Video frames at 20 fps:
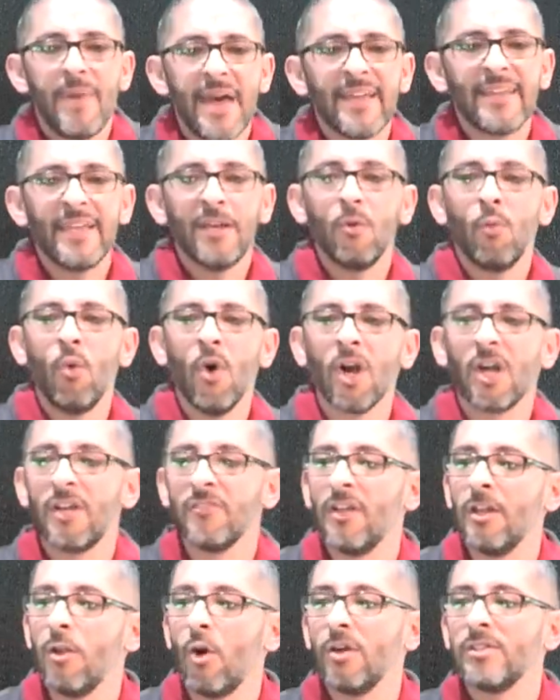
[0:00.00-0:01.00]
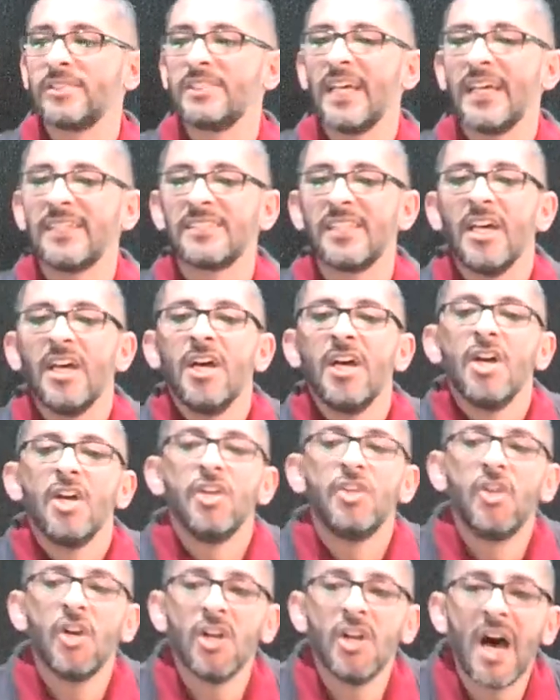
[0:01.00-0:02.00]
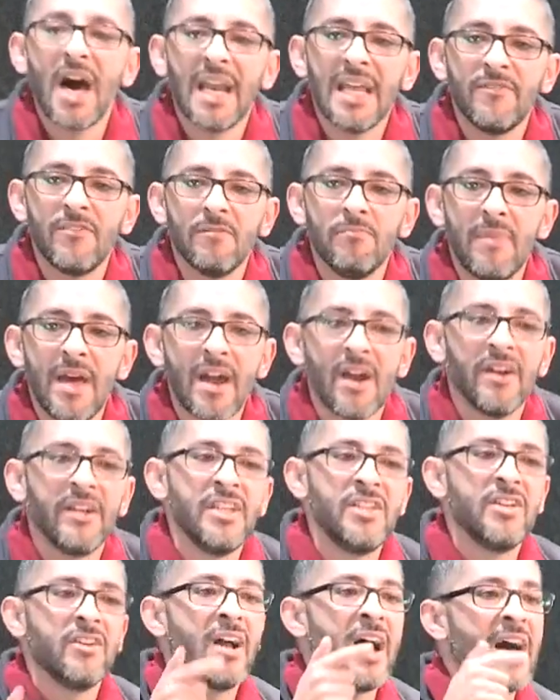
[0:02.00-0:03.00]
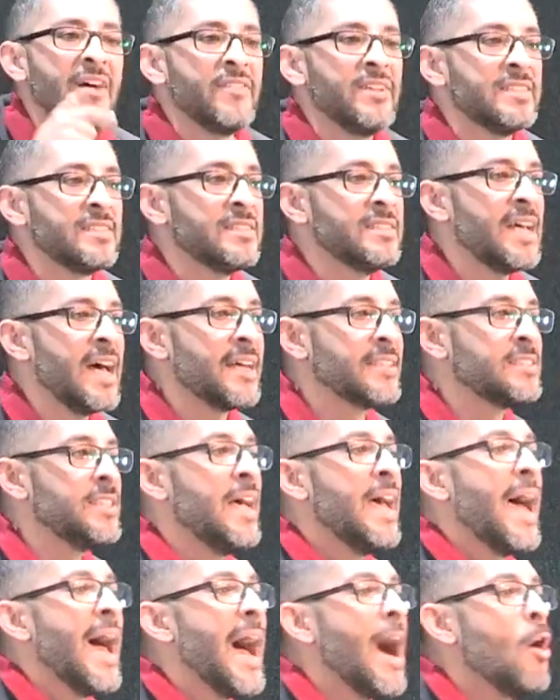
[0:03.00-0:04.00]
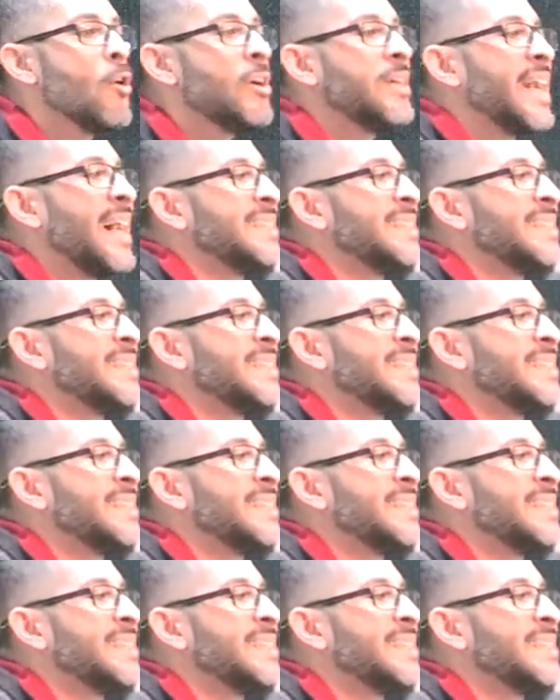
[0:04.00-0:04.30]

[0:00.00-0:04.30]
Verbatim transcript: make it work. And the Lord says, you're not even married and you're having sex. How can